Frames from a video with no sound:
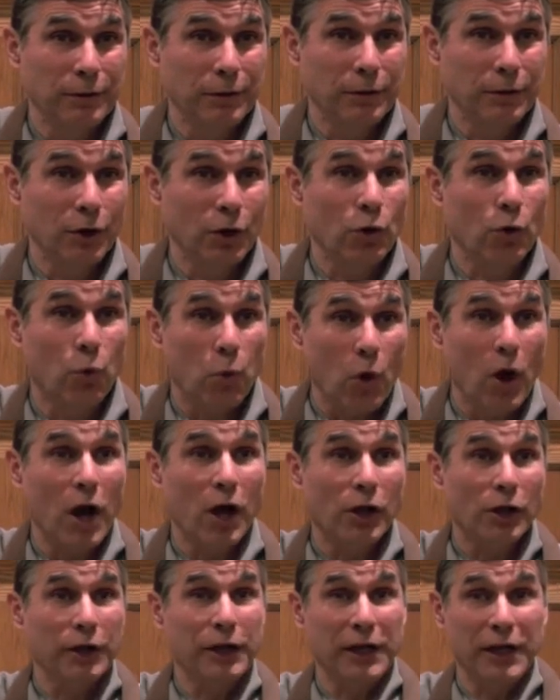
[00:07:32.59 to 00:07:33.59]
The
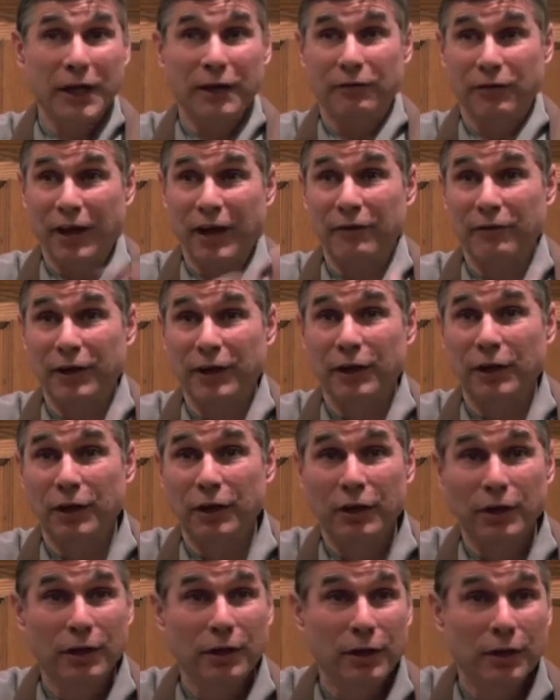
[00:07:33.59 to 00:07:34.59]
quality of having
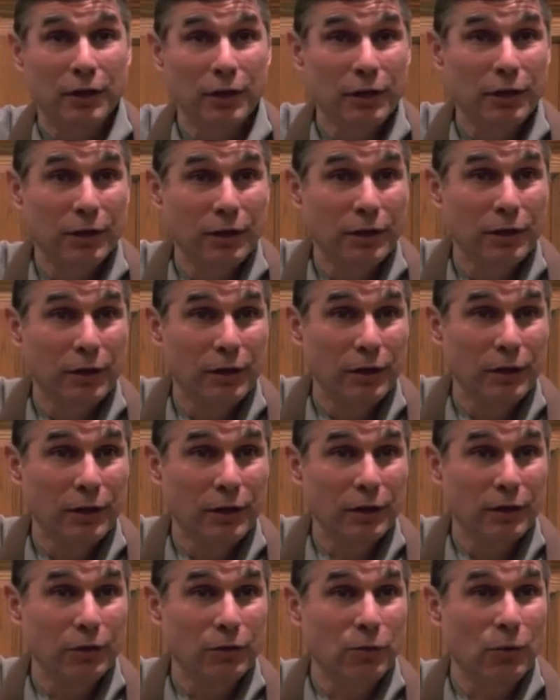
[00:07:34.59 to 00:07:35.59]

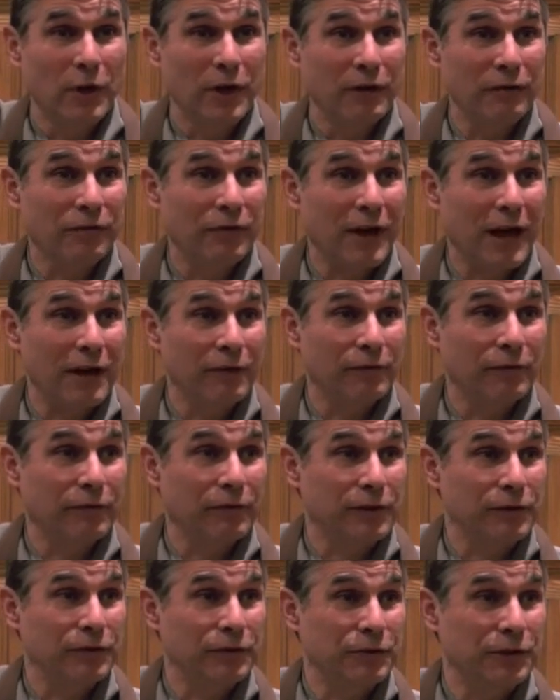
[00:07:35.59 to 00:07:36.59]
25 of
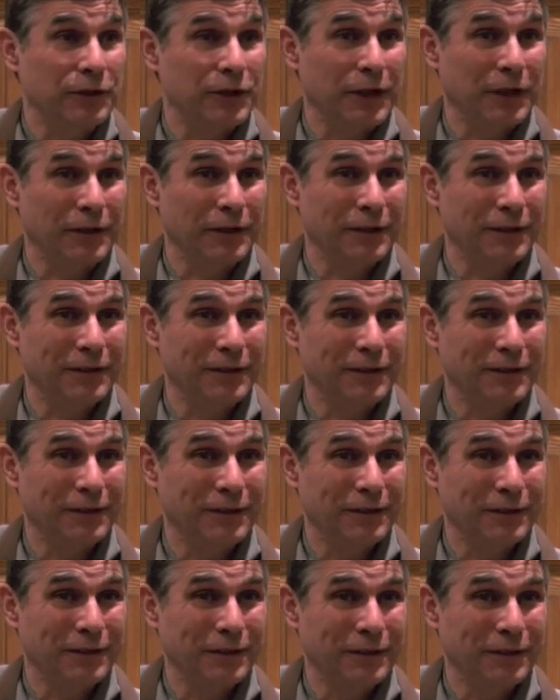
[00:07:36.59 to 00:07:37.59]
us sitting
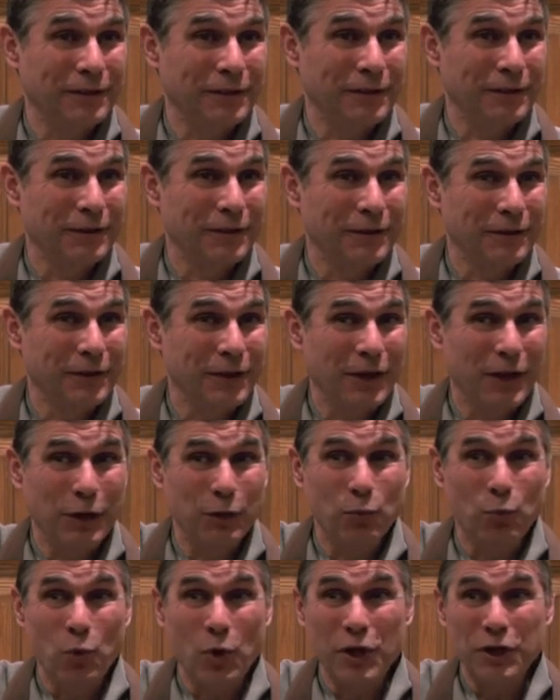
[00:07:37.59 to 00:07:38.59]

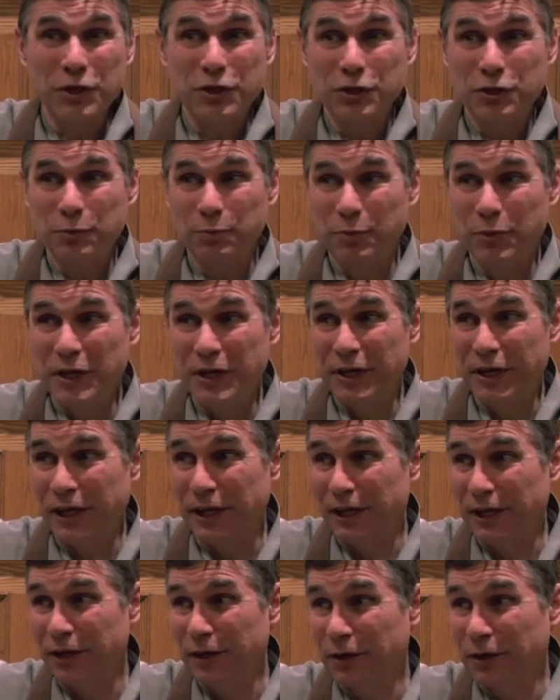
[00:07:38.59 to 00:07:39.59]
and one speaking.